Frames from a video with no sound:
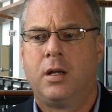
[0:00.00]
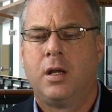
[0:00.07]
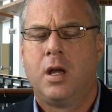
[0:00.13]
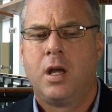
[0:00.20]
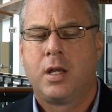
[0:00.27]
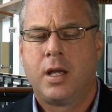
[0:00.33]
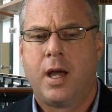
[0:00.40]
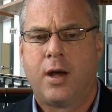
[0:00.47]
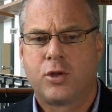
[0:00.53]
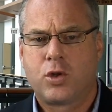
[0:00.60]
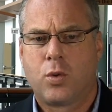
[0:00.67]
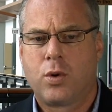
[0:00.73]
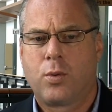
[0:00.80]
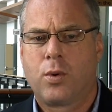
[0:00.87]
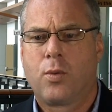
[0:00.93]
Yeah. Yeah,
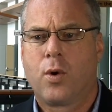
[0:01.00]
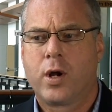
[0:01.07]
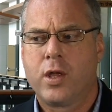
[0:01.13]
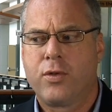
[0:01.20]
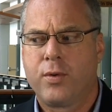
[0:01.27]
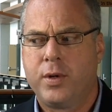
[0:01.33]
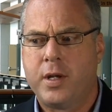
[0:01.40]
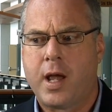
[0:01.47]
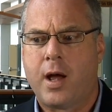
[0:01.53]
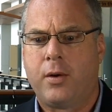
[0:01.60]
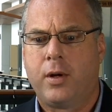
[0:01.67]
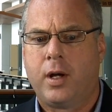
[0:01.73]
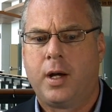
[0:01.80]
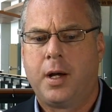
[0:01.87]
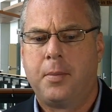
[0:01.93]
so we're, we're working through it
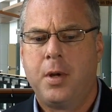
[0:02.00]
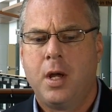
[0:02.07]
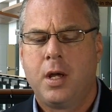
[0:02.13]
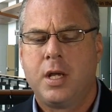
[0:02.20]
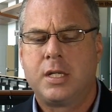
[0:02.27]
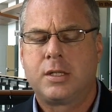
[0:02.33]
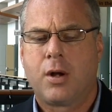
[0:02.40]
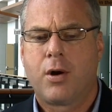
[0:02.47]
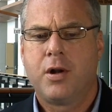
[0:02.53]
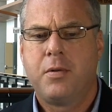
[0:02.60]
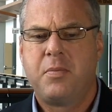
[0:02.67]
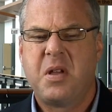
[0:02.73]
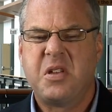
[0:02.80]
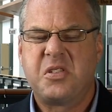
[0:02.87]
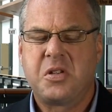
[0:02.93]
now. Um, it
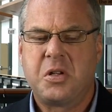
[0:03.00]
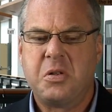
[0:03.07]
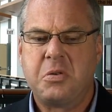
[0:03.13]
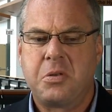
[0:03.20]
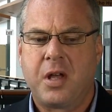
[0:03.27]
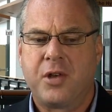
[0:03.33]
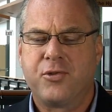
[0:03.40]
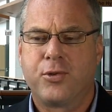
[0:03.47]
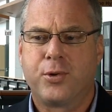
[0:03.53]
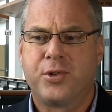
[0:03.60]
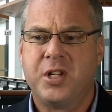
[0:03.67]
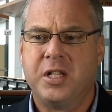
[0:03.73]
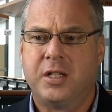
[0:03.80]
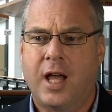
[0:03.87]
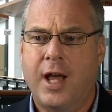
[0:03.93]
started basically
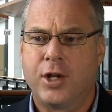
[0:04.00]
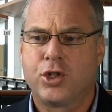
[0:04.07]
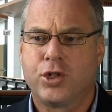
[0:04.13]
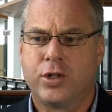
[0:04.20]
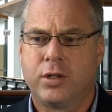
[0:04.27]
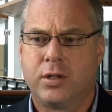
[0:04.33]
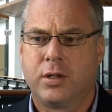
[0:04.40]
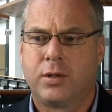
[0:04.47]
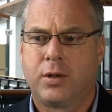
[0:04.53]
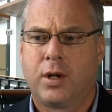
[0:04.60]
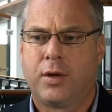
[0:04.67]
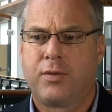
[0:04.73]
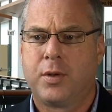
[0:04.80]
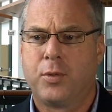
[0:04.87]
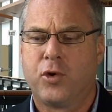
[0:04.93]
2013 last year,
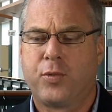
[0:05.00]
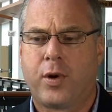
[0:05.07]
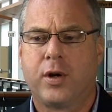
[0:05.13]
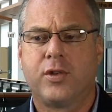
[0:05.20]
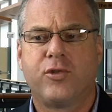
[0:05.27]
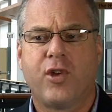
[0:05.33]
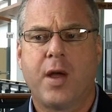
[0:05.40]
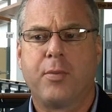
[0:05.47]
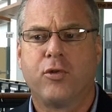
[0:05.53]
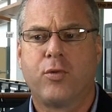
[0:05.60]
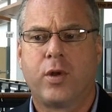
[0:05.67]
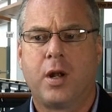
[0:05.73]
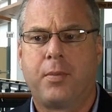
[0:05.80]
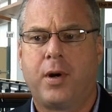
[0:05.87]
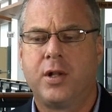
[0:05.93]
uh, for the most part. The
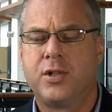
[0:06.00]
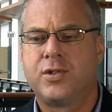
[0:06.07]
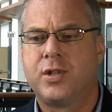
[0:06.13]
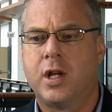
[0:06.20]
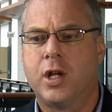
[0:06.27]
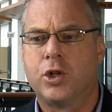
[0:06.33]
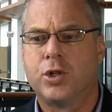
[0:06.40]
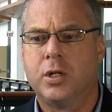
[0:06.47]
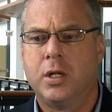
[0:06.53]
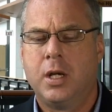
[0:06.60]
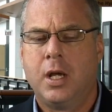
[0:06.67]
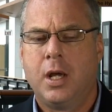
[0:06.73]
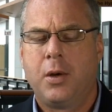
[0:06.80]
samples went up onto station.